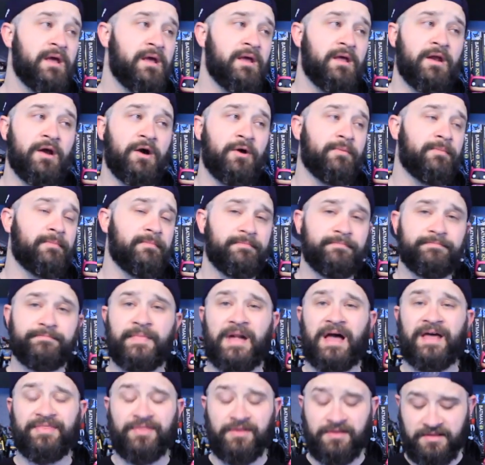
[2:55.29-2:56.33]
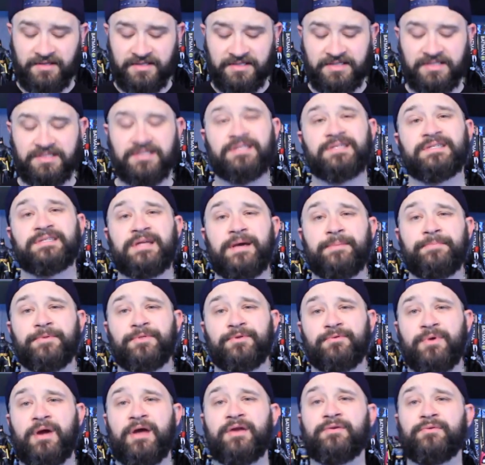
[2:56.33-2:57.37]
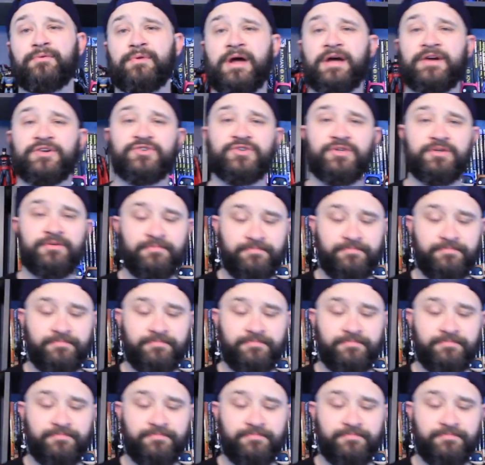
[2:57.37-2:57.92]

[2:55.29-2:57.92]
you know, I think this is a step in the right direction.